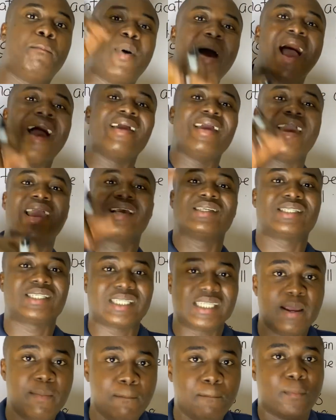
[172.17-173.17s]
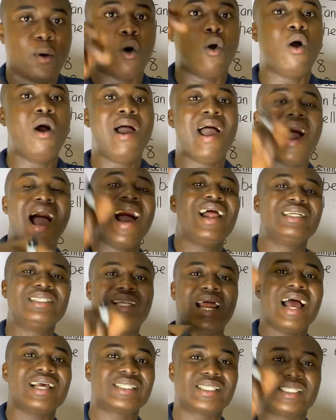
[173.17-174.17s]
by a symbol, and
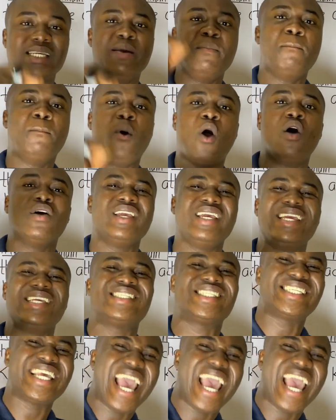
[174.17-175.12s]
that symbol is